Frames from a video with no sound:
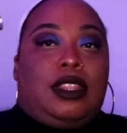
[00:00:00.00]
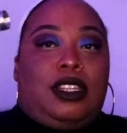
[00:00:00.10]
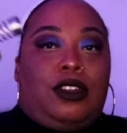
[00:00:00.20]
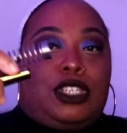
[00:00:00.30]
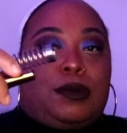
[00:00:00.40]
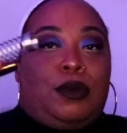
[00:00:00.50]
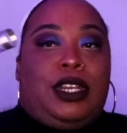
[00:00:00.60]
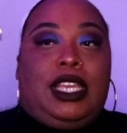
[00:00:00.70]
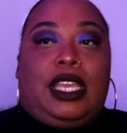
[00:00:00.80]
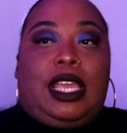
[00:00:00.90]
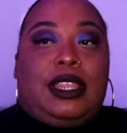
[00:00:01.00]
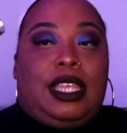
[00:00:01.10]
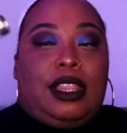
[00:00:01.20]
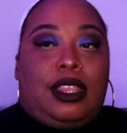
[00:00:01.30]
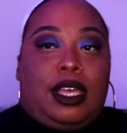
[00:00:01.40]
the little spring, and
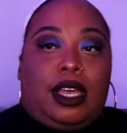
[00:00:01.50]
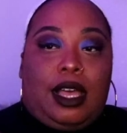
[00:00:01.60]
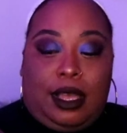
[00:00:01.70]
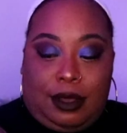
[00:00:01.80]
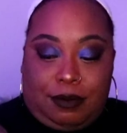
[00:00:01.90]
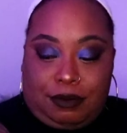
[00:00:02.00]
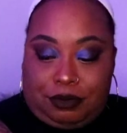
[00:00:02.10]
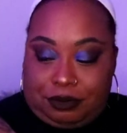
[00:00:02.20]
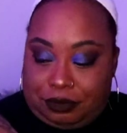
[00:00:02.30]
then the, um,